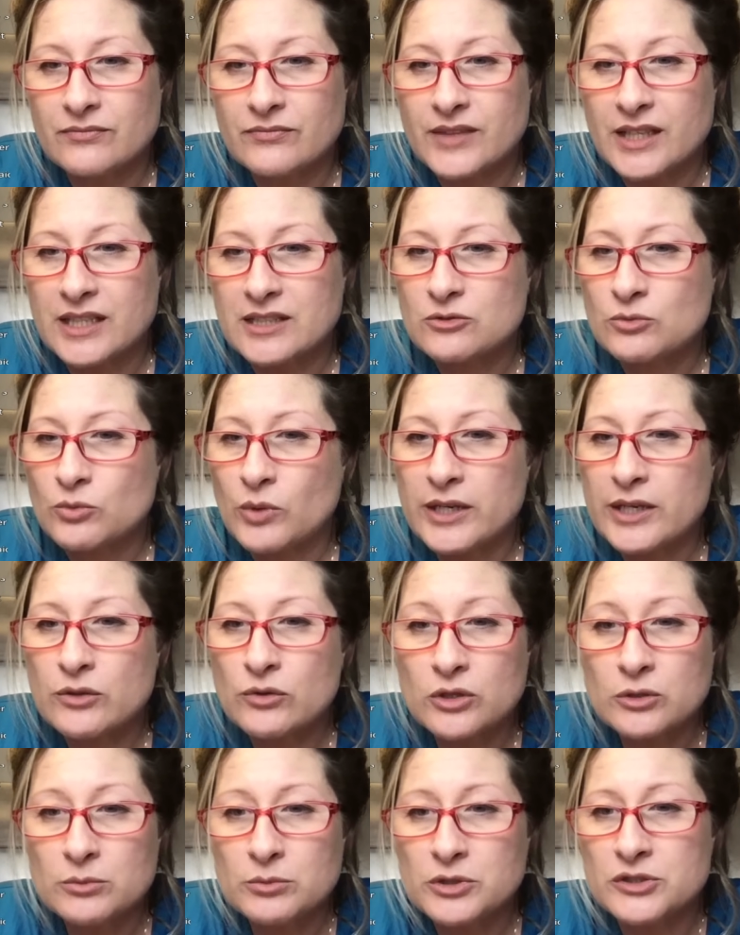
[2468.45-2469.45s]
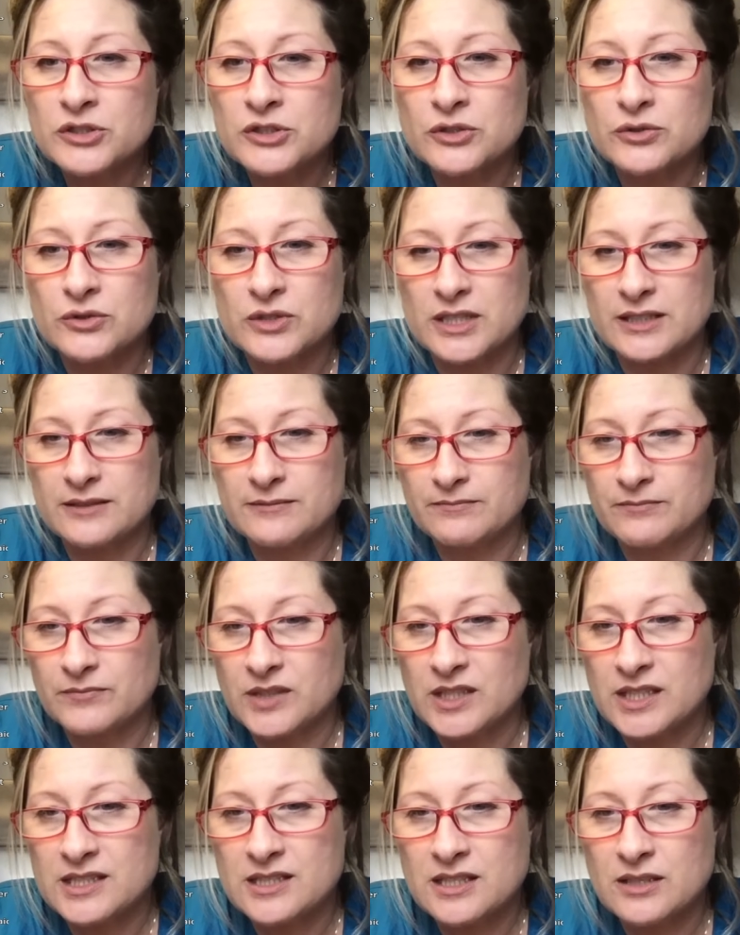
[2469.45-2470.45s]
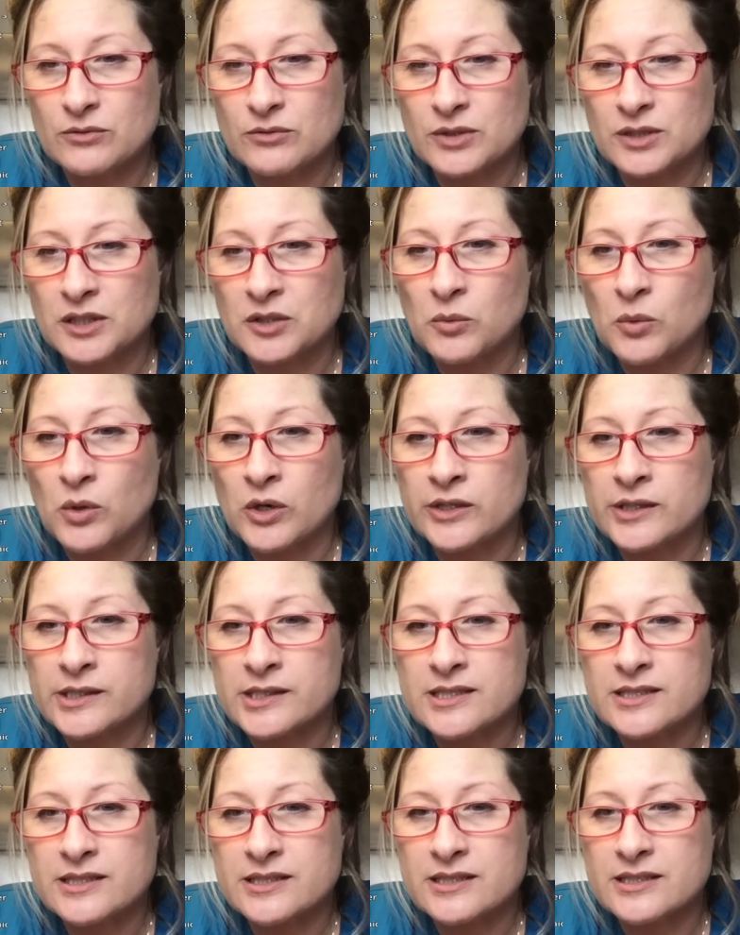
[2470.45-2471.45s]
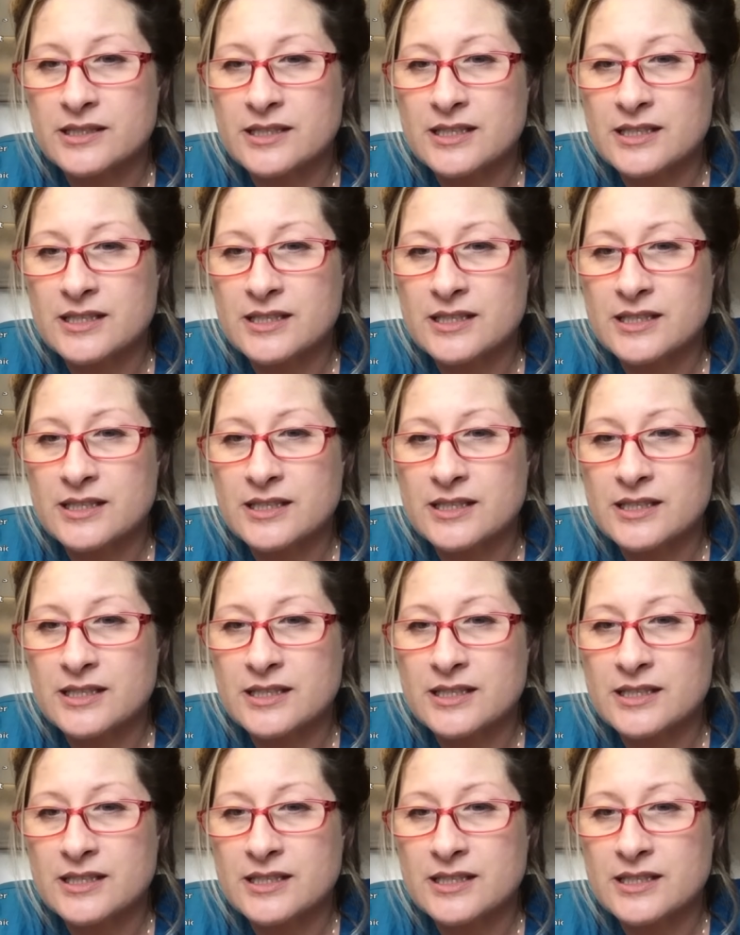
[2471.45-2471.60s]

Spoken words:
That's why groomers use it, because it really works.